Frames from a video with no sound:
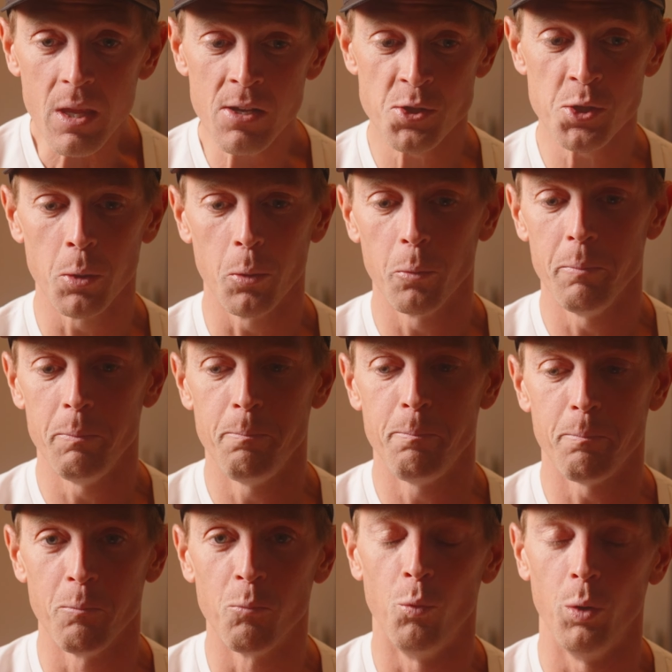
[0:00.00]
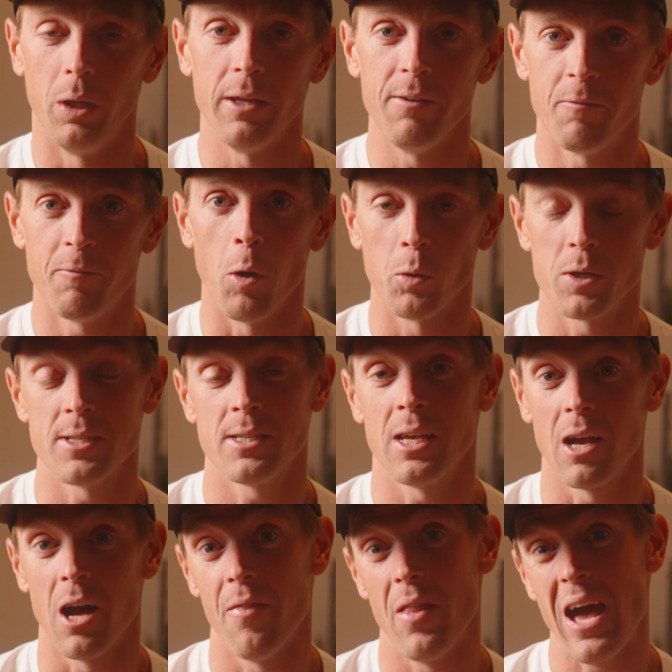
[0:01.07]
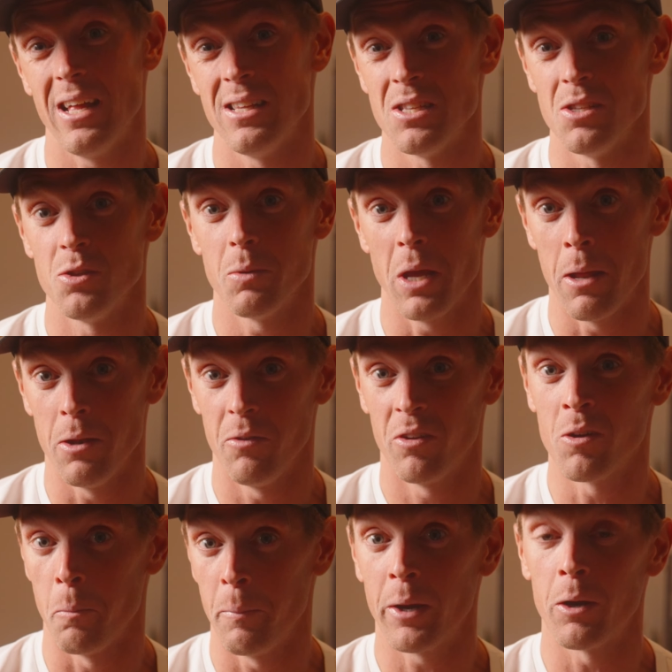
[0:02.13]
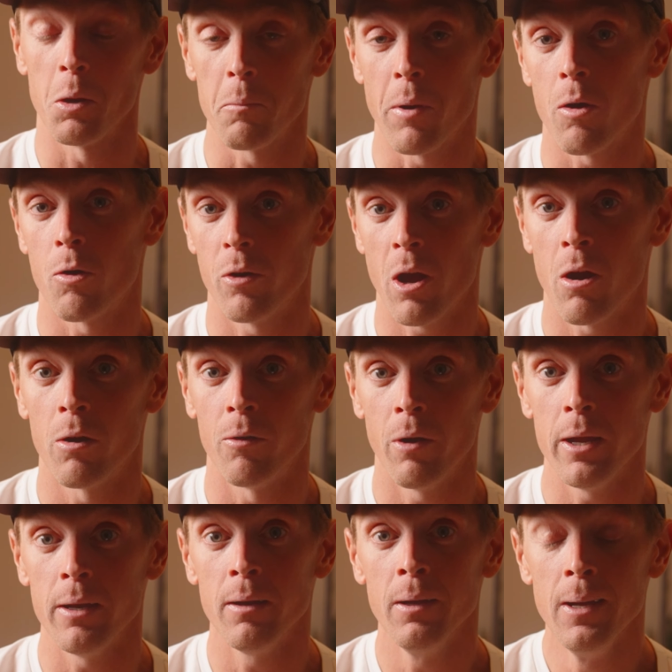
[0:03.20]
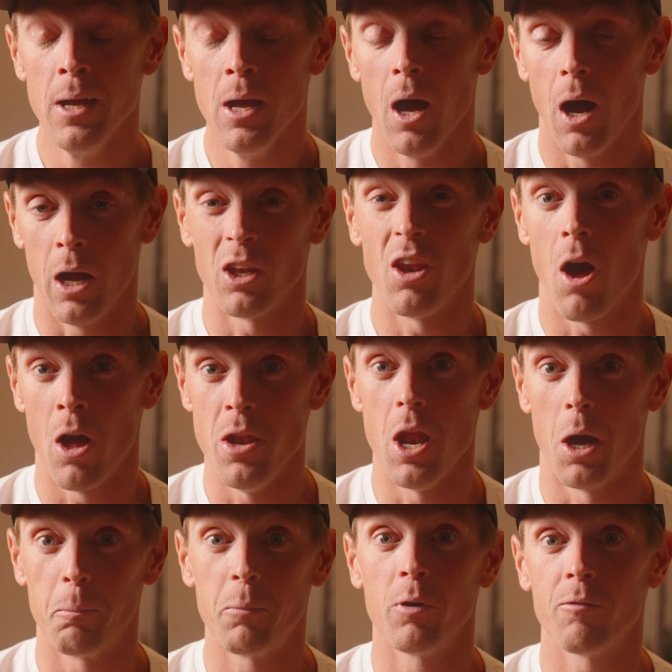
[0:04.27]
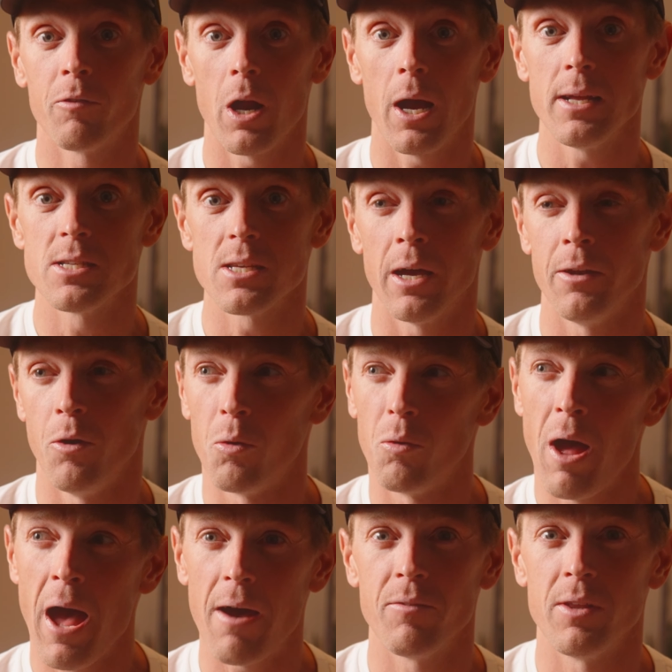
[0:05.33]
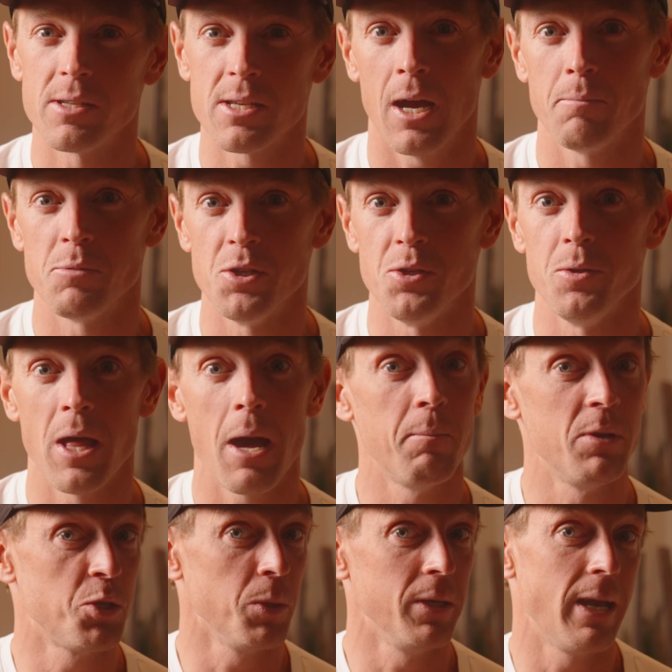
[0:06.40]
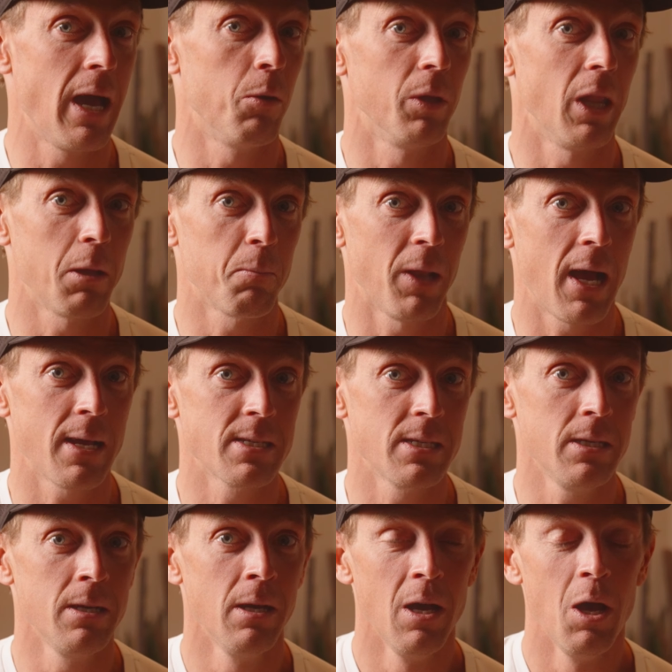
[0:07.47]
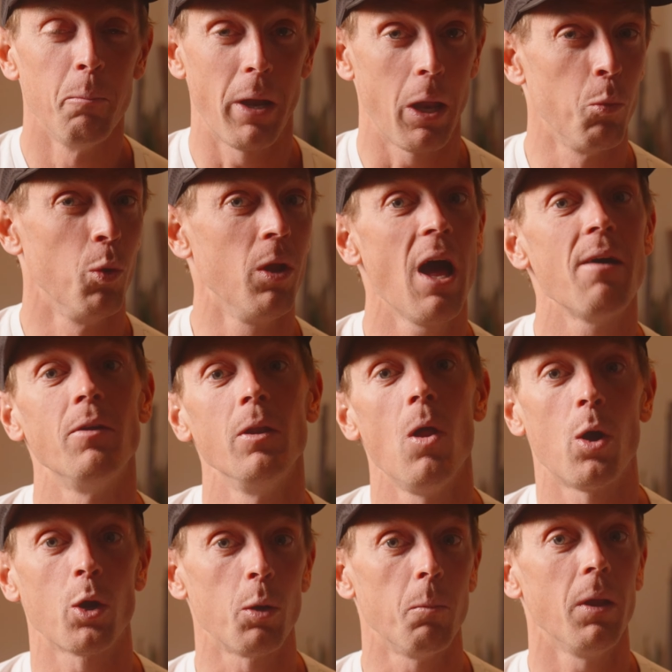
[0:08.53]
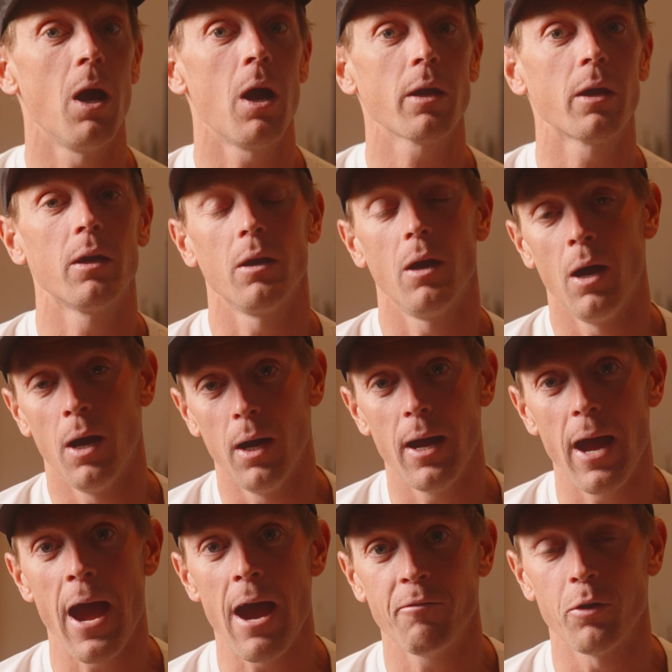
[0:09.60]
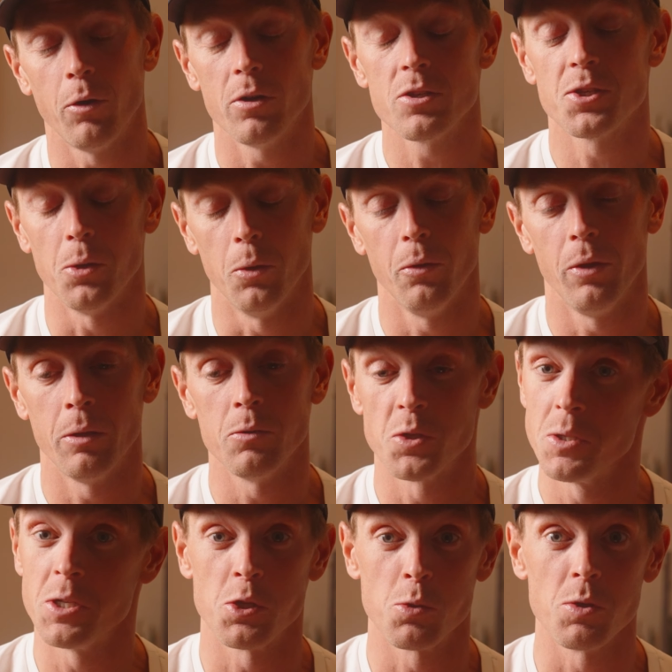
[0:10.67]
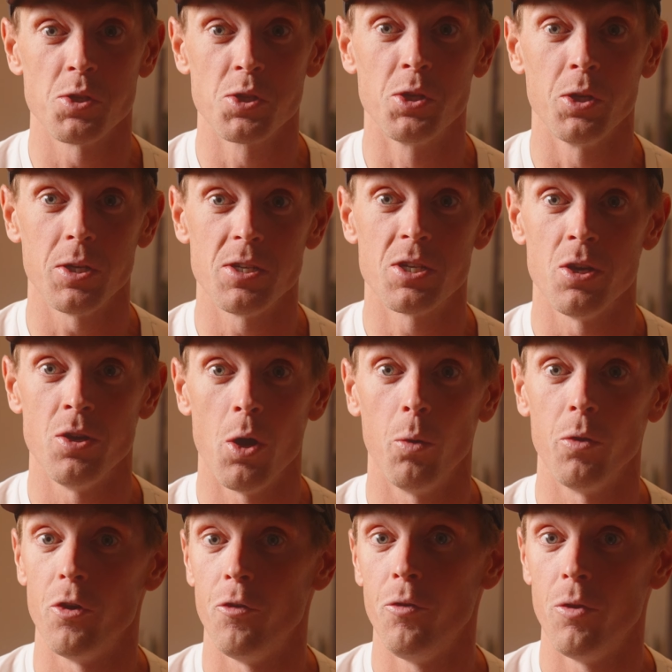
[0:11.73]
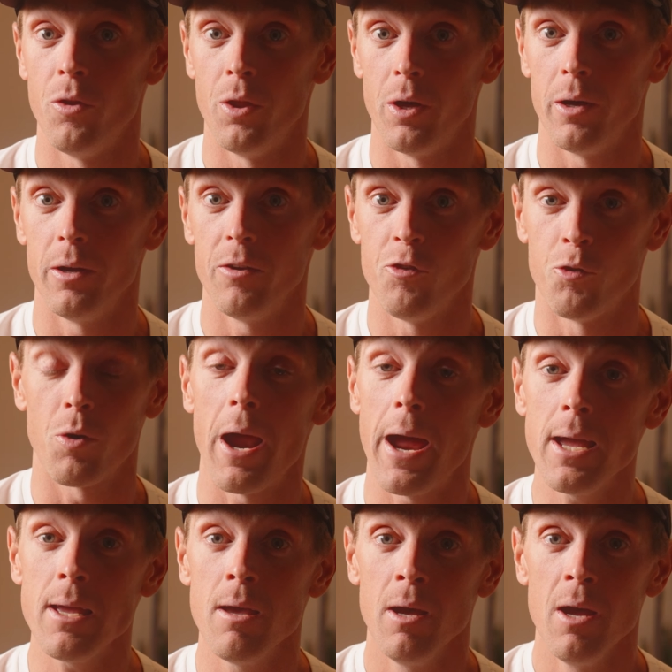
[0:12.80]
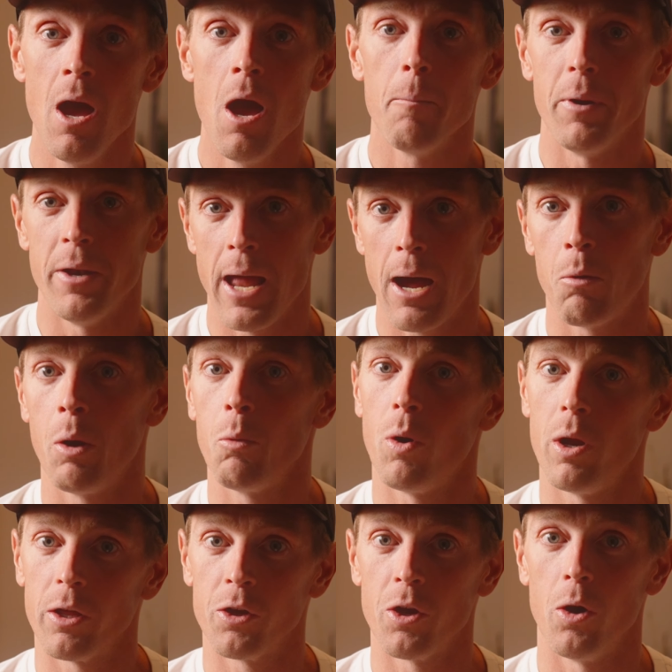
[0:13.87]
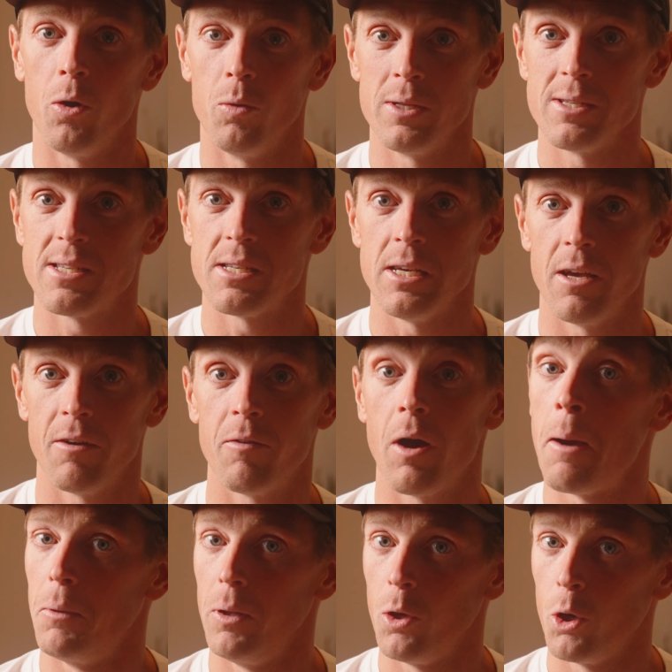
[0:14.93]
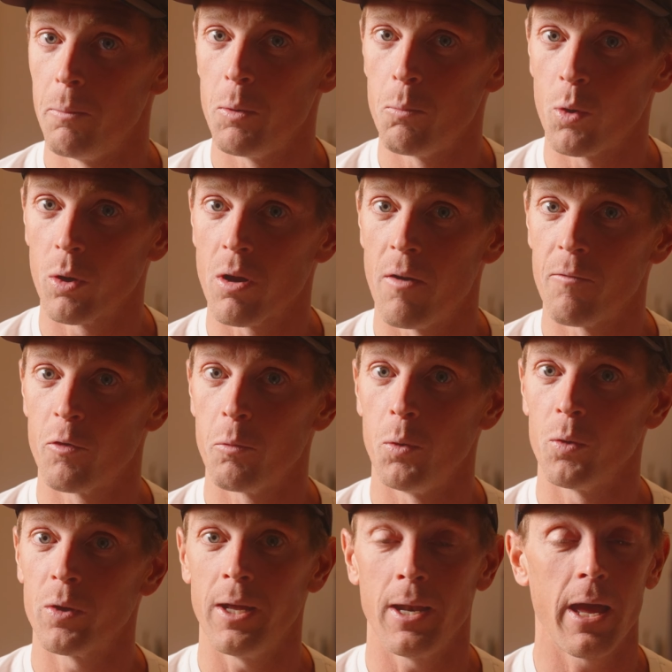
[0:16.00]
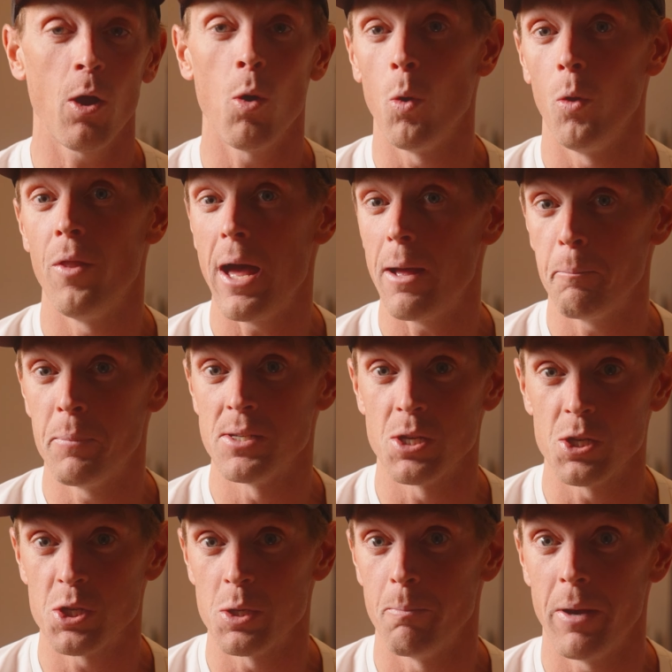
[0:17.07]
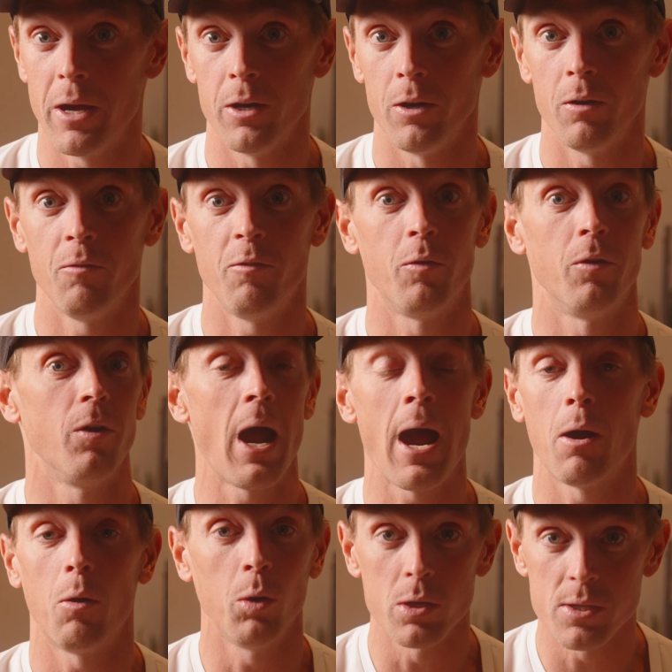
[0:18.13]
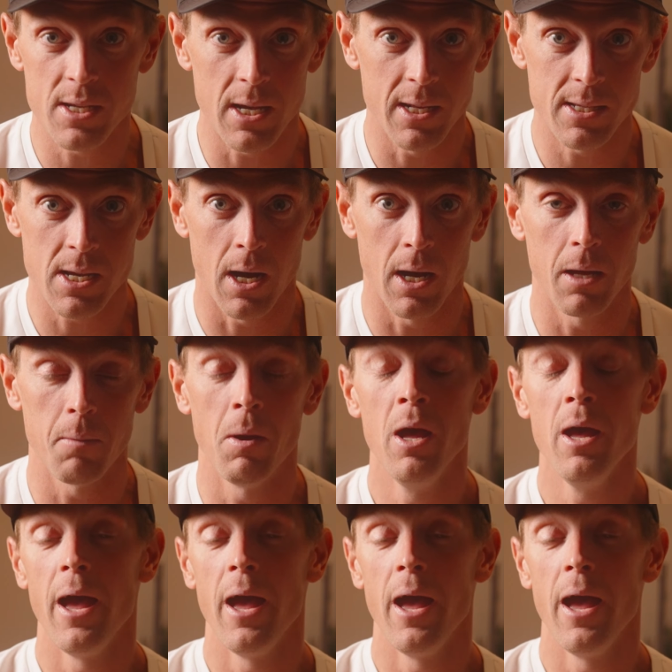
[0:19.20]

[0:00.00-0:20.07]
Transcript: So really focusing on that and, and comparing power to heart rate on a number of rides. I don't have the time to do that between now and Lake Placid, but I will have a longer block uh, after. So this, this, was good to know the, the drag, but now I wanna go and see if I'm a little bit more comfortable. Can I hold that position better for hours at a time?